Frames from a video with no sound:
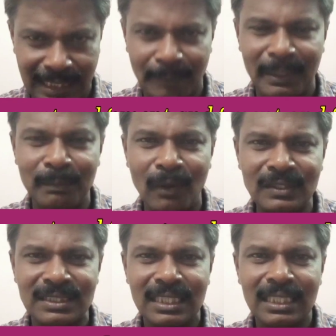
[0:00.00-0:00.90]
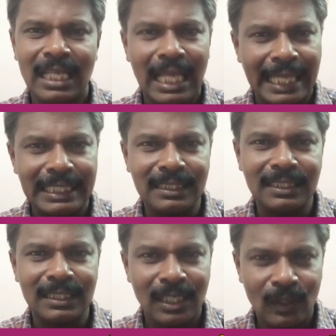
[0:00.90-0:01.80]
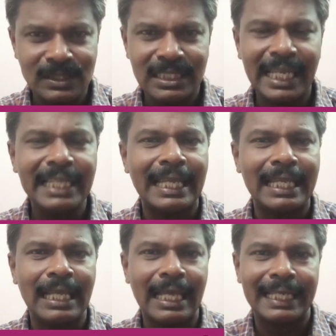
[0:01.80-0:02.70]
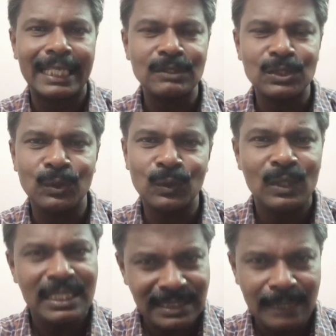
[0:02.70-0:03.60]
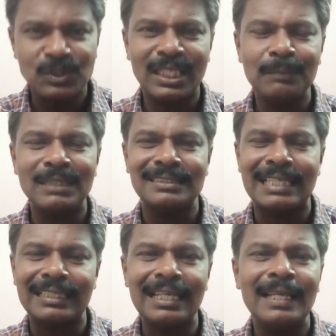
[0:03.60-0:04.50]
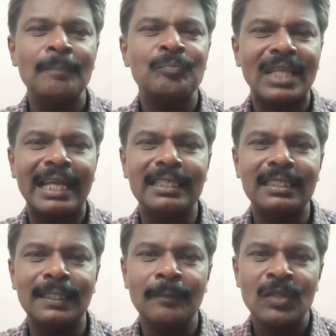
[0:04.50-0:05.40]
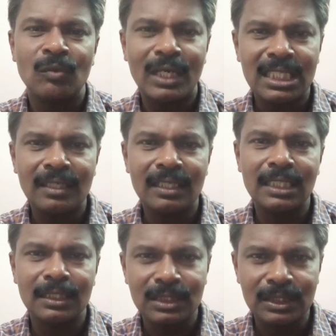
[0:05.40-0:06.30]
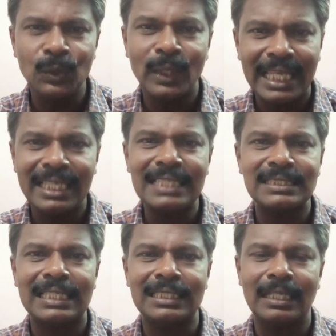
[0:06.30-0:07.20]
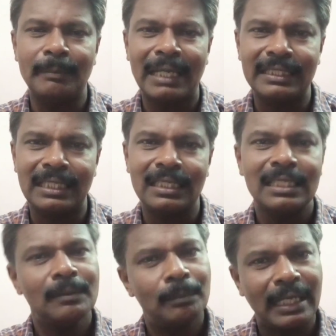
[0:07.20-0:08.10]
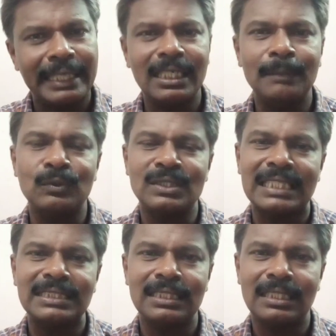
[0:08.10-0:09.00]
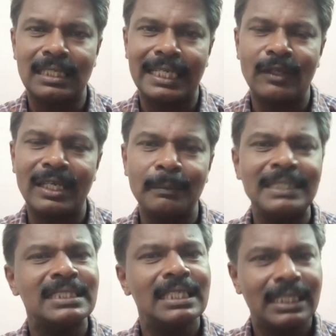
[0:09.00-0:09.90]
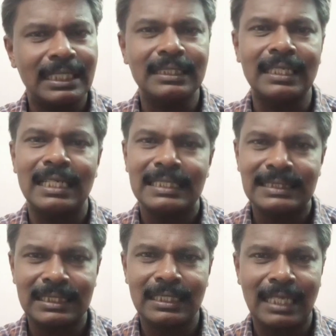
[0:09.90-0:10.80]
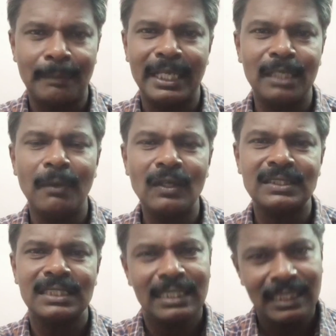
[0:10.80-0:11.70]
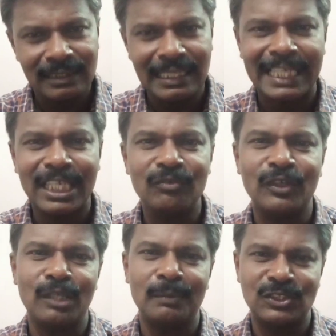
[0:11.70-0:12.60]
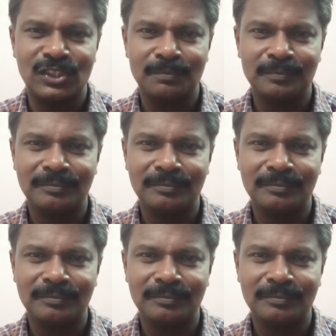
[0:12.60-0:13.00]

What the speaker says: the comment box. And once again, I request you to subscribe the channel. And what are the new areas that demanded, kindly put such requirements in the comment box. Thank you very much.